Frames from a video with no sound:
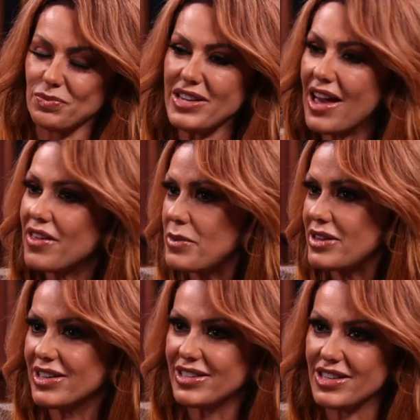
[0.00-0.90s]
But yeah,
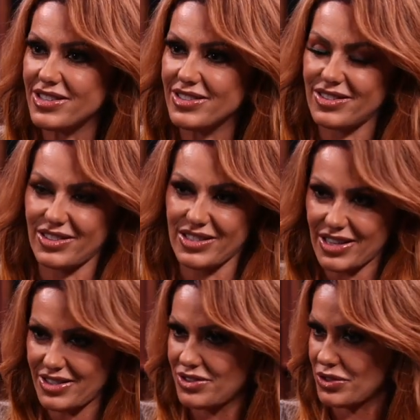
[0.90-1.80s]
the
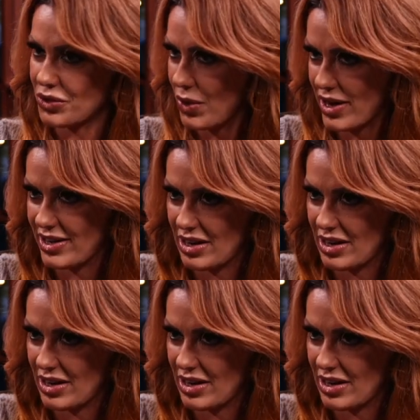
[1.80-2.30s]
attention's great.